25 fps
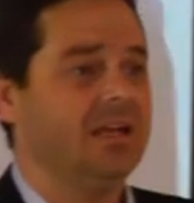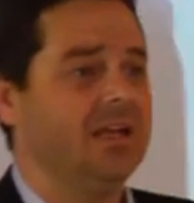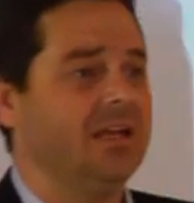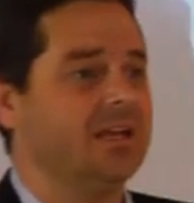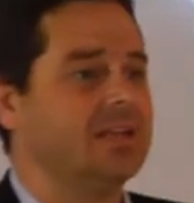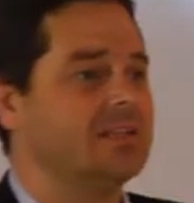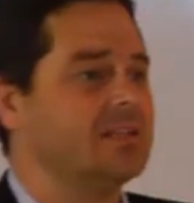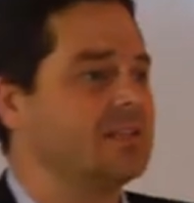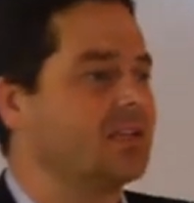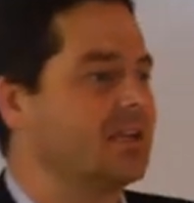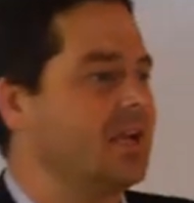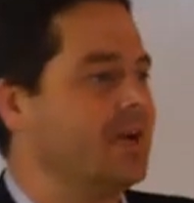
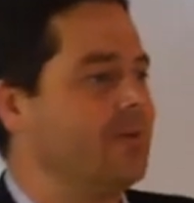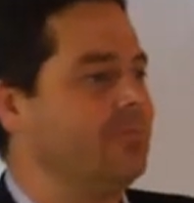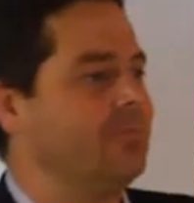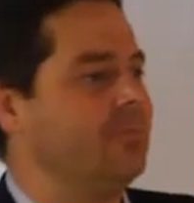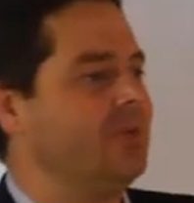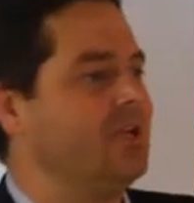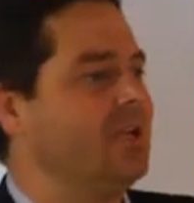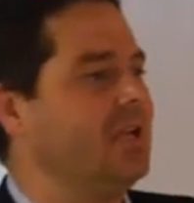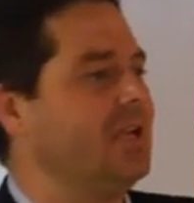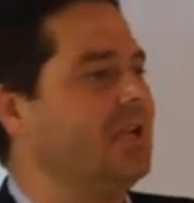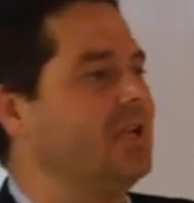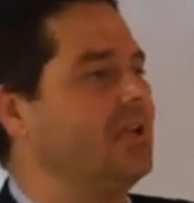It's a
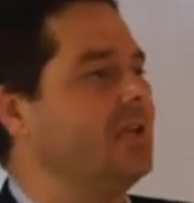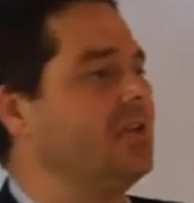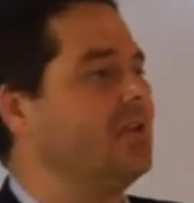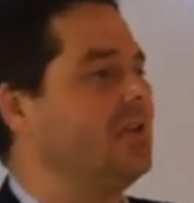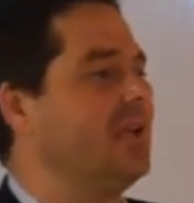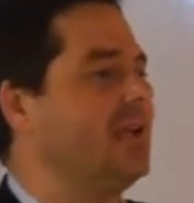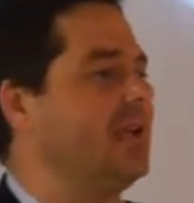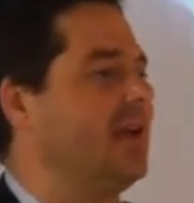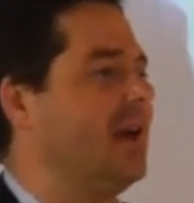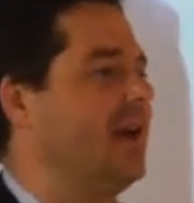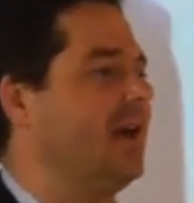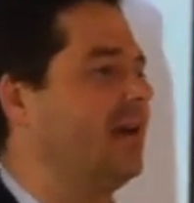company
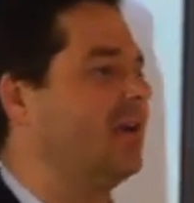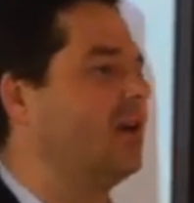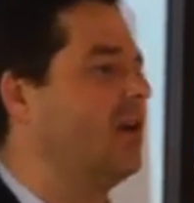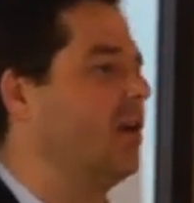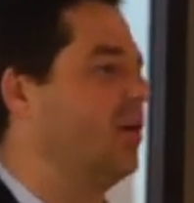that I